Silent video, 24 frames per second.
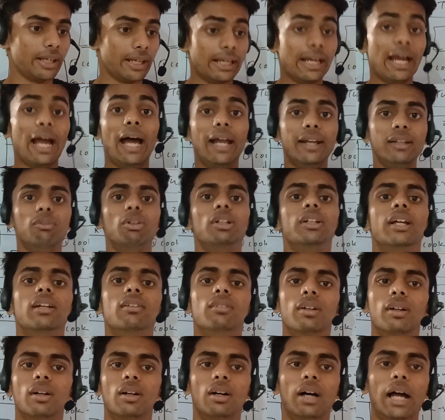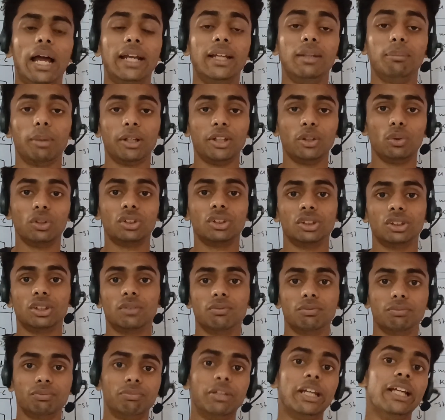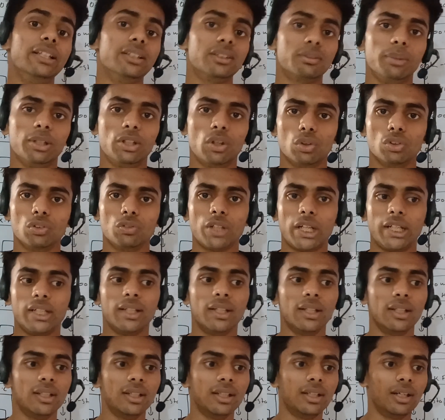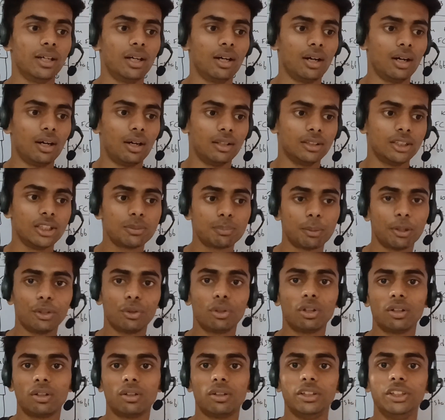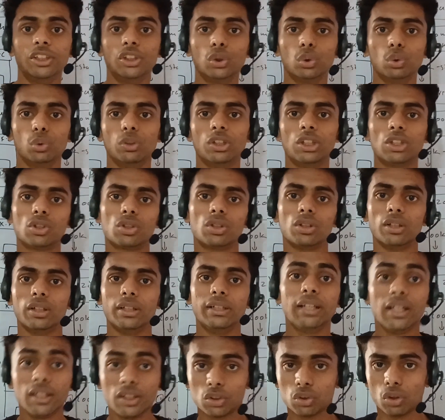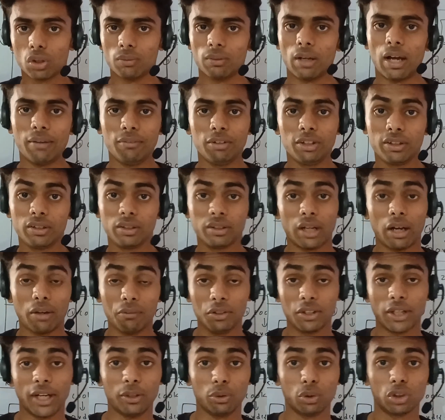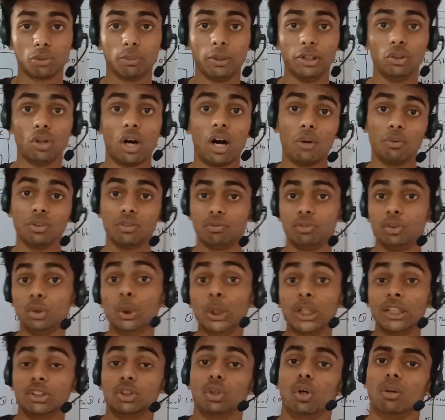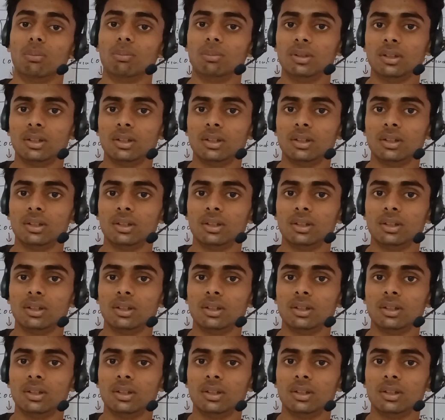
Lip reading: Anyone can any particular system faced because of that. This particular issue is really solved. I will try to explain you how you can solve.